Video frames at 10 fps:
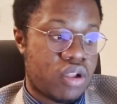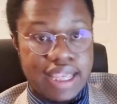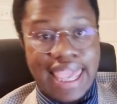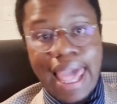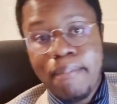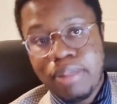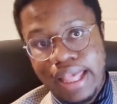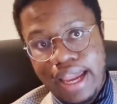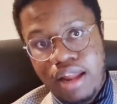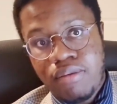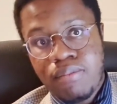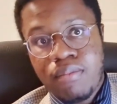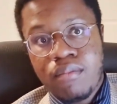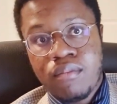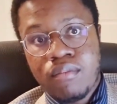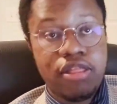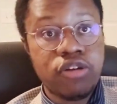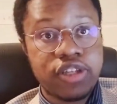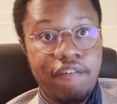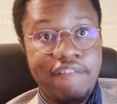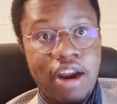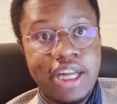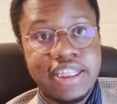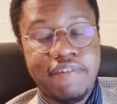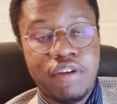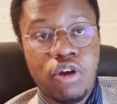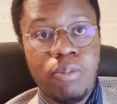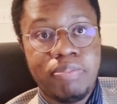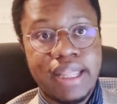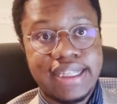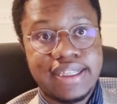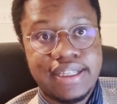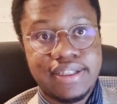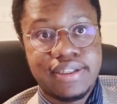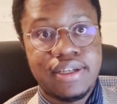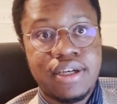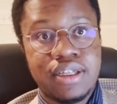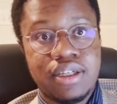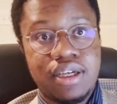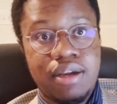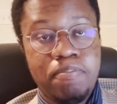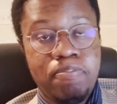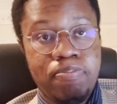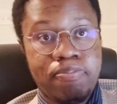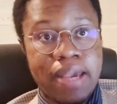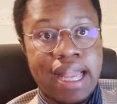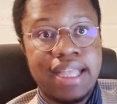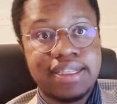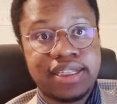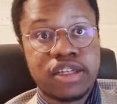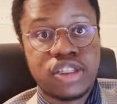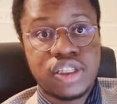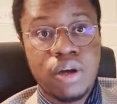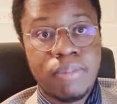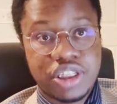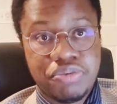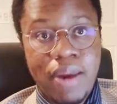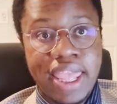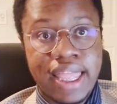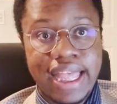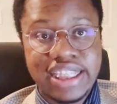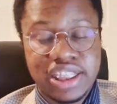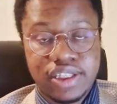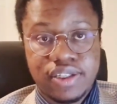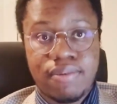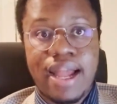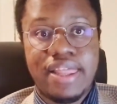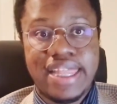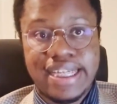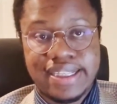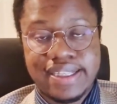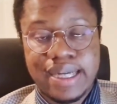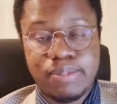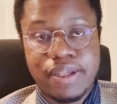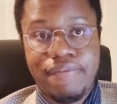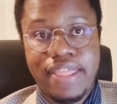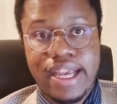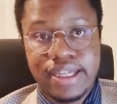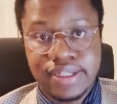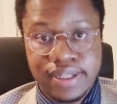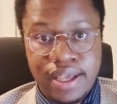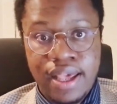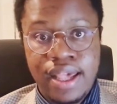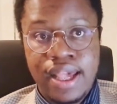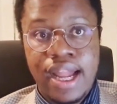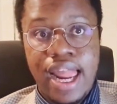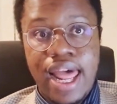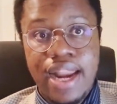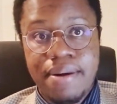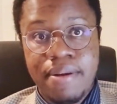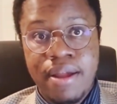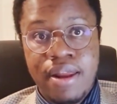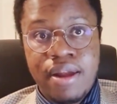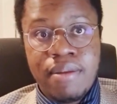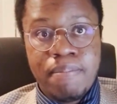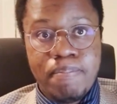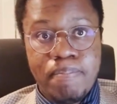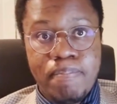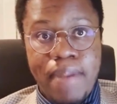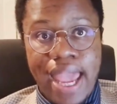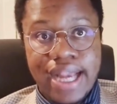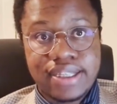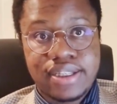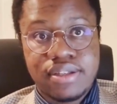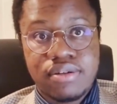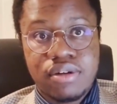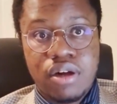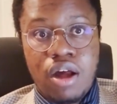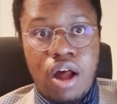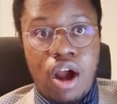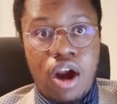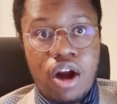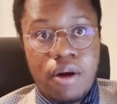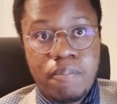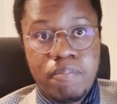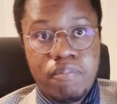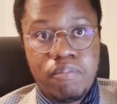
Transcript: gambling, those are very difficult places because there's so much regulations around these types of things, and banks are